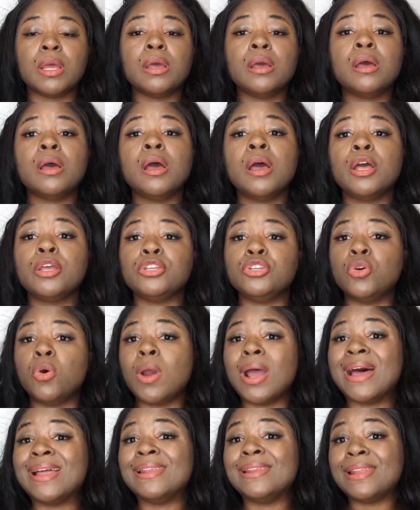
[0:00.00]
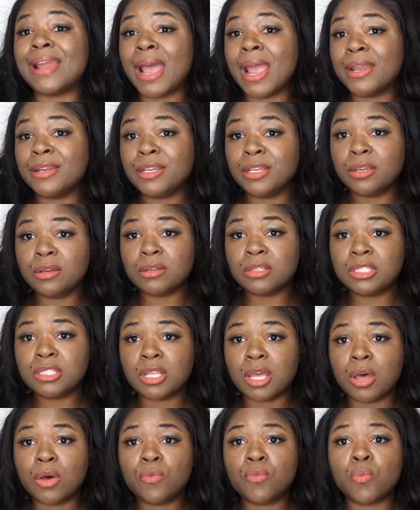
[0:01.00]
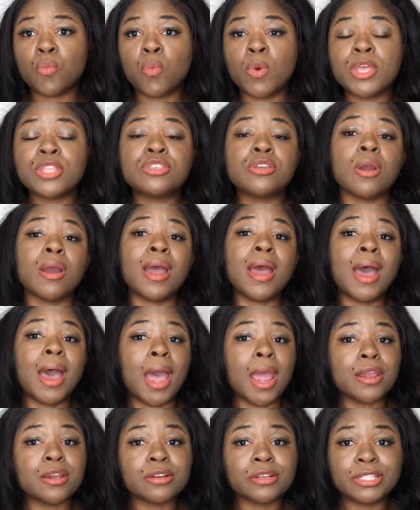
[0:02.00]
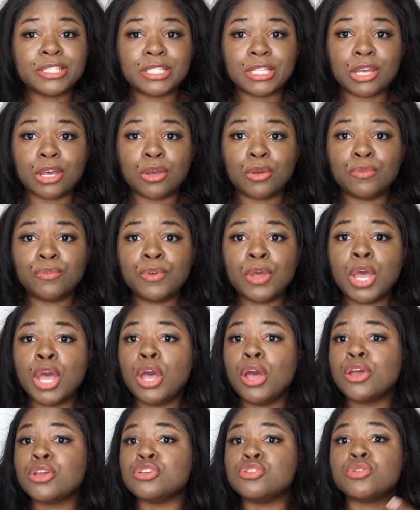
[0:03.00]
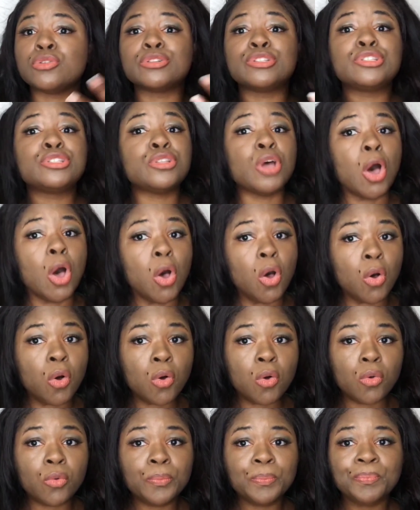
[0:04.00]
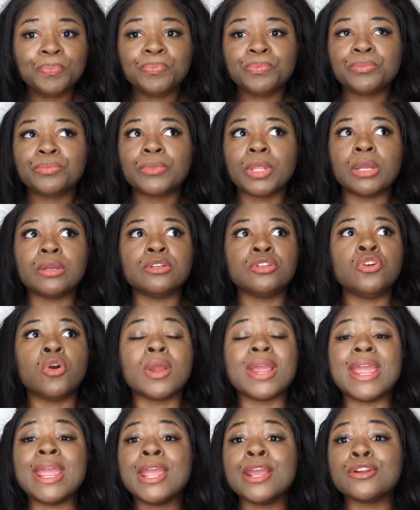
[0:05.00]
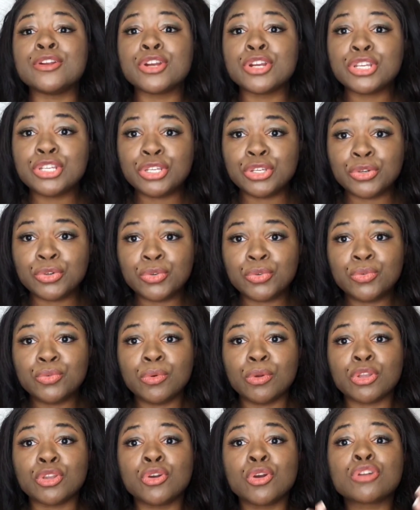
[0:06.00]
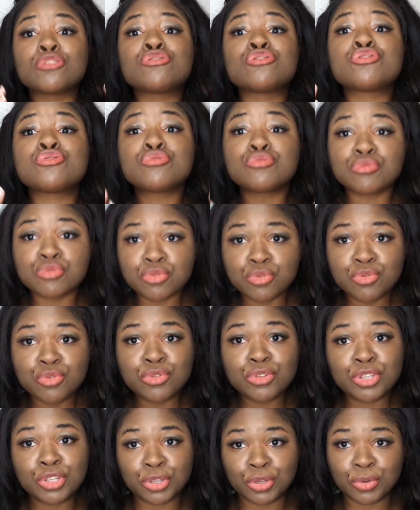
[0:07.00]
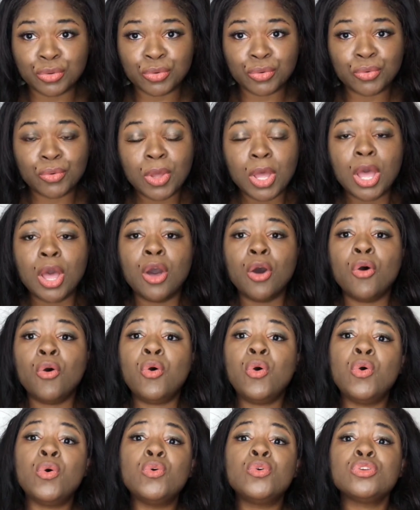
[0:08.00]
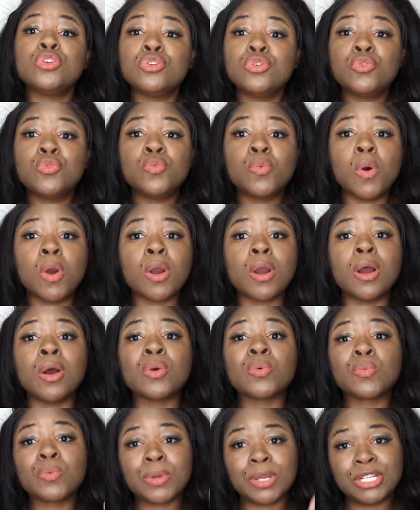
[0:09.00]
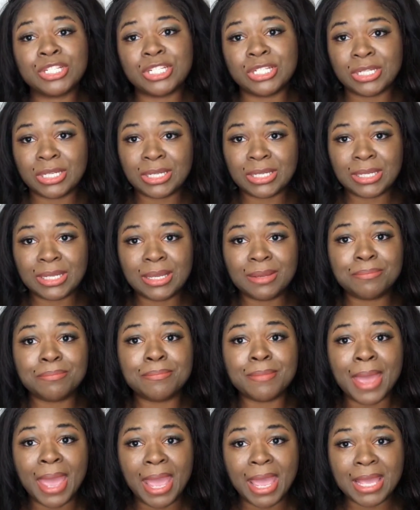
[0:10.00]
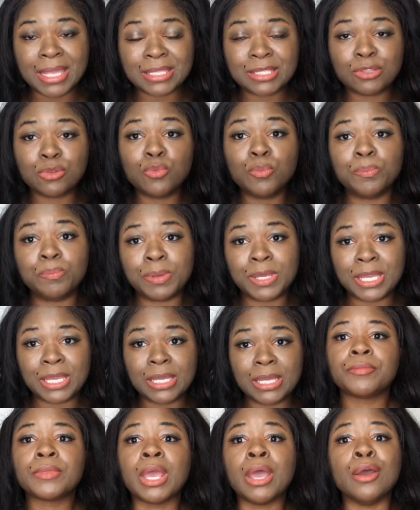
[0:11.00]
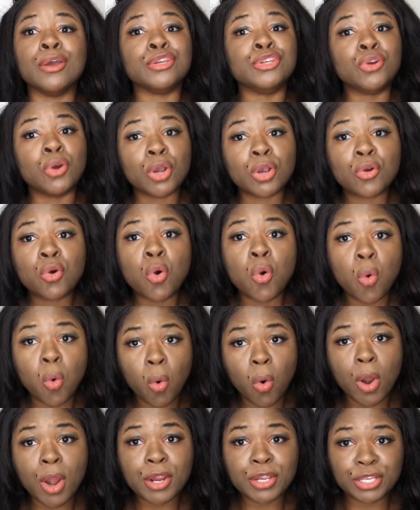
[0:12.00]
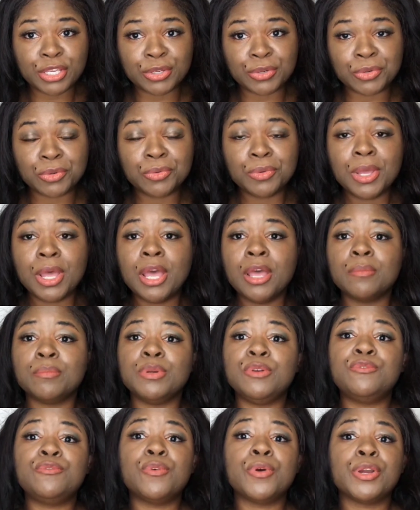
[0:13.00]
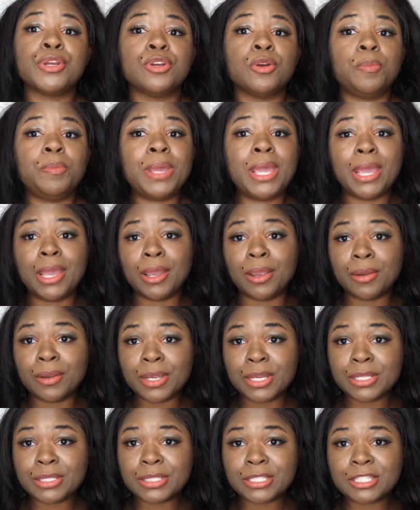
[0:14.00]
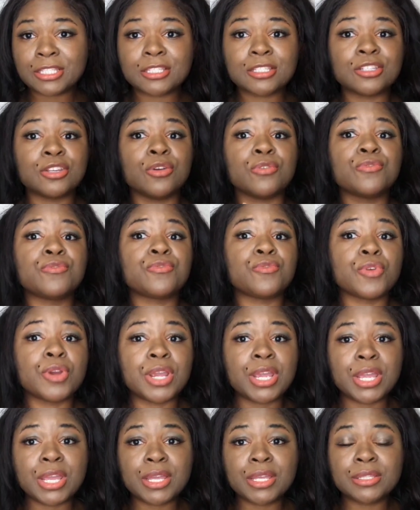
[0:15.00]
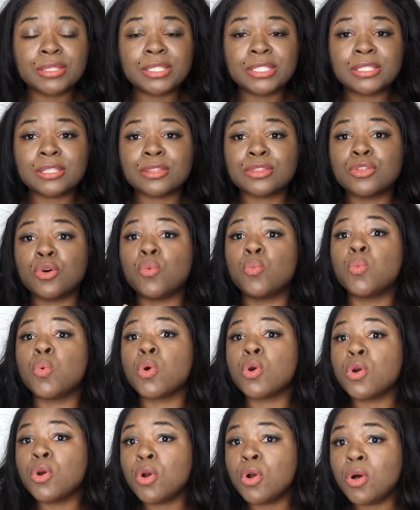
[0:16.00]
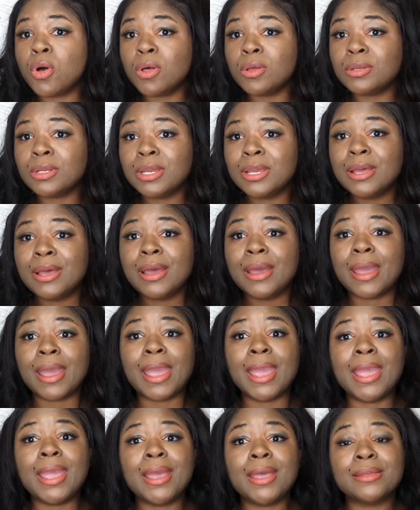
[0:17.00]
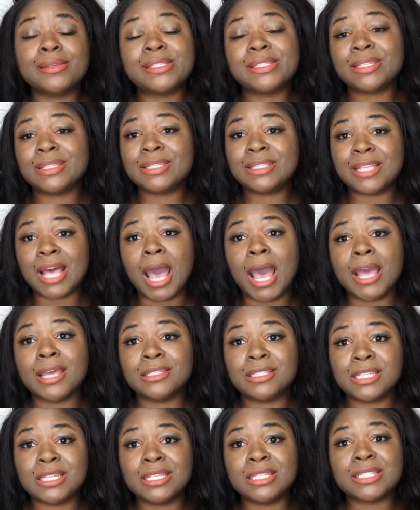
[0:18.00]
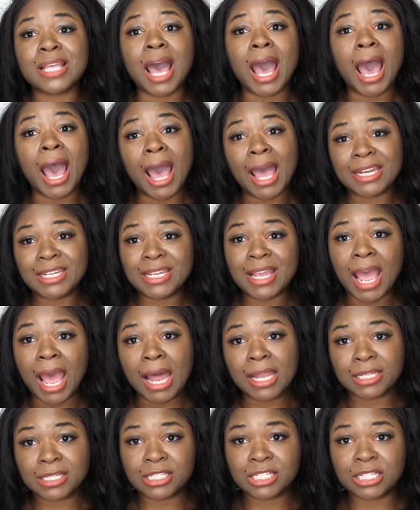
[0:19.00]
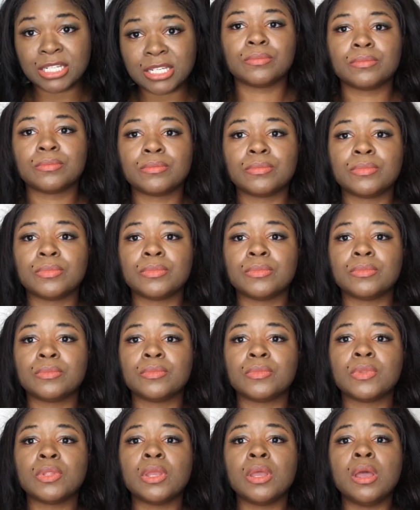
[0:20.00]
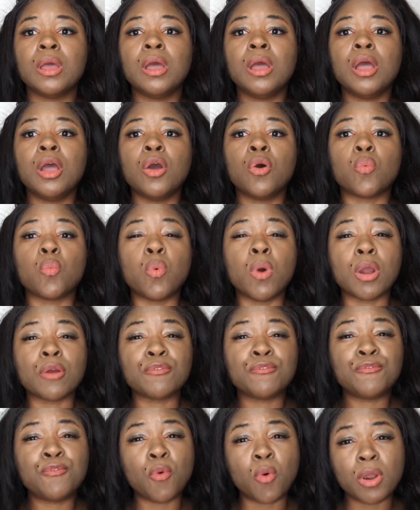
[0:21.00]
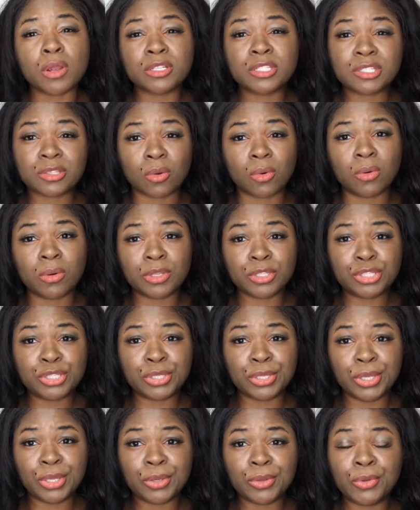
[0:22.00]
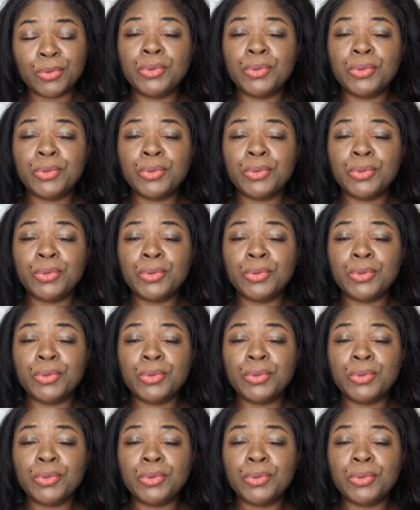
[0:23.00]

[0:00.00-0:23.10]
You're aligning yourself with your higher self, your soul, your inner you, your true you, who you were originally made to be, your core you, before your parents, your friends, the world, and society's ideologies were forced onto you